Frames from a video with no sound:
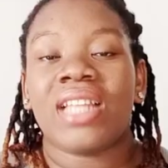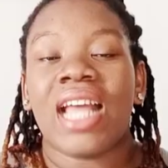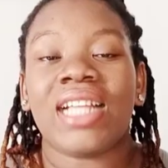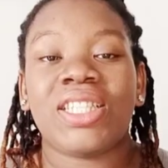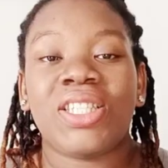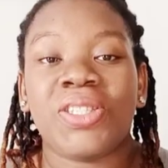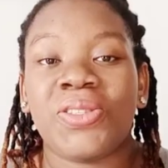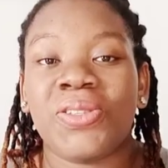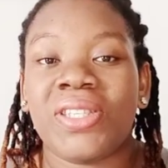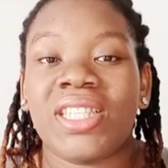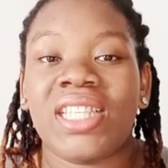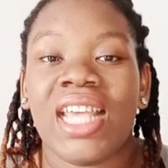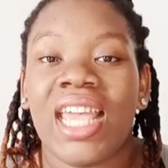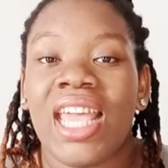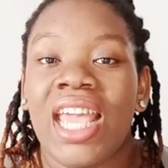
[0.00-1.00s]
That is to
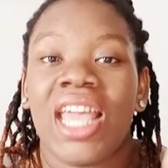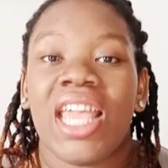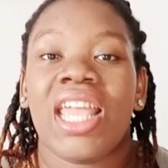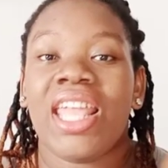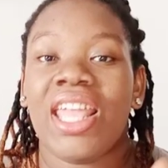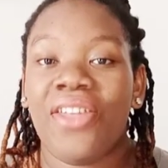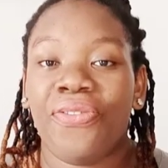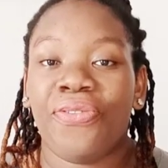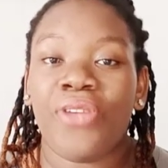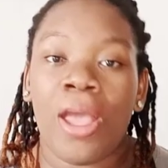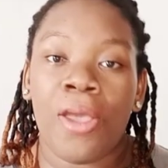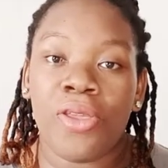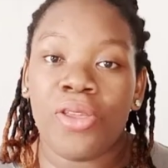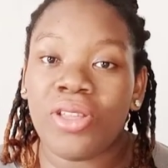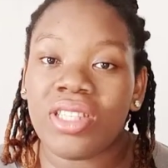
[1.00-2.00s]
say, if
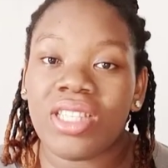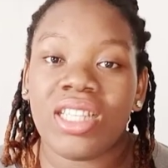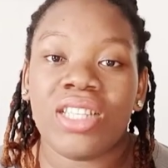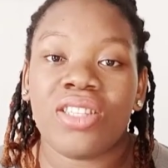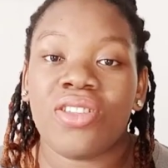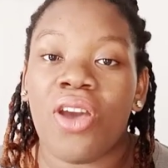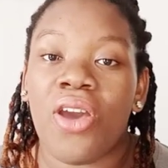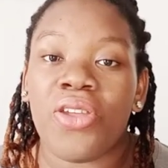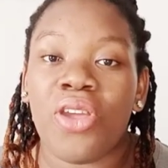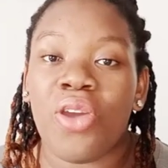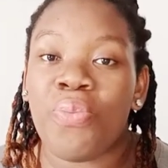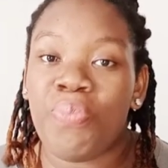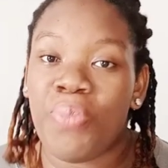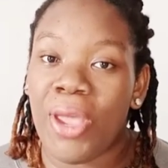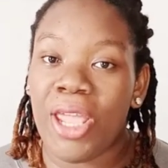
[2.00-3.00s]
you are using it on
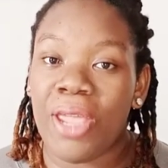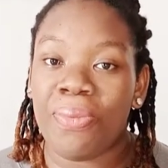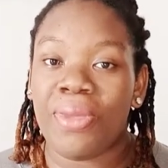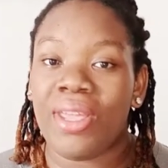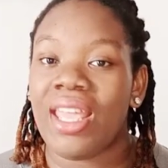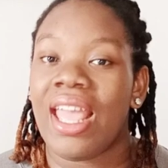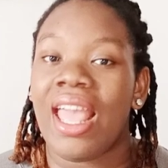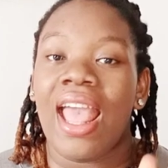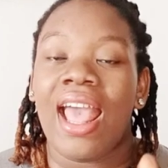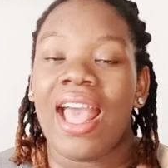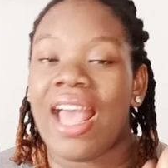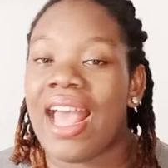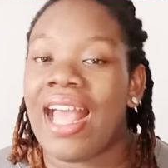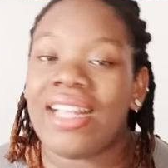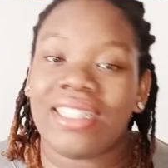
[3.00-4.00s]
your baby
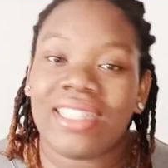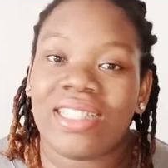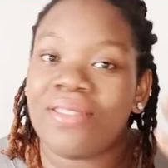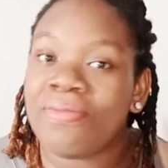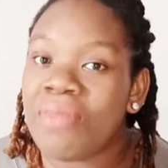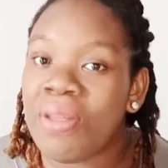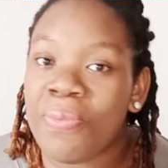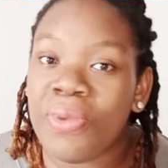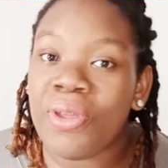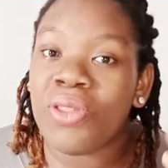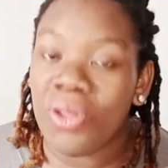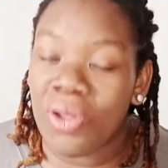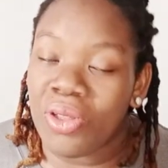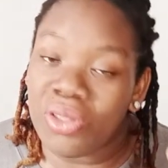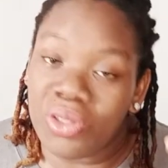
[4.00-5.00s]
and maybe,
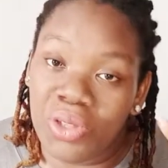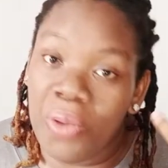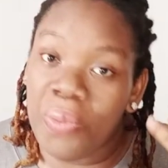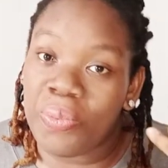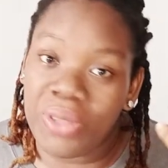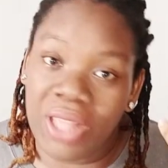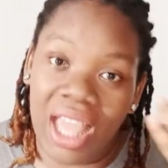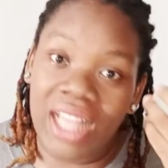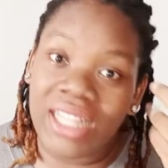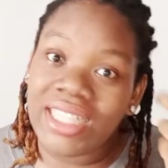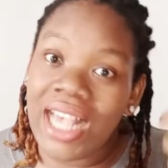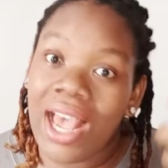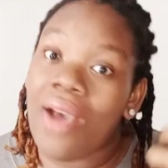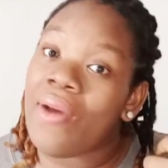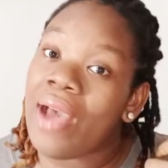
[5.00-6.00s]
you know, soap, they
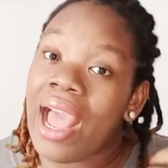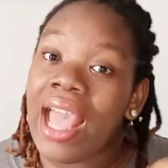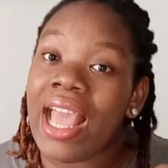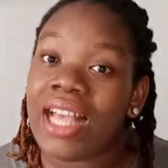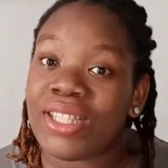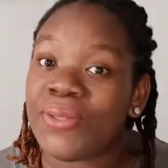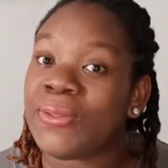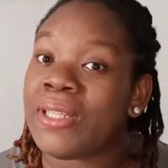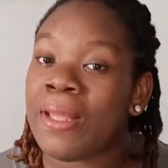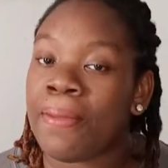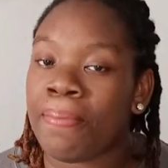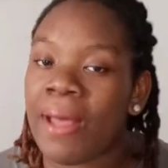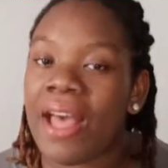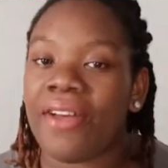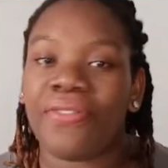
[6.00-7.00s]
enter our eyes with
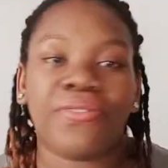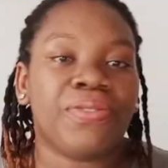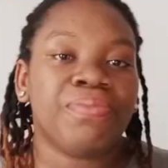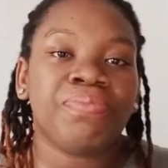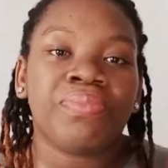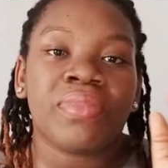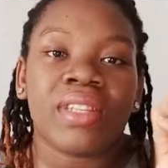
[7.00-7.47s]
the bath.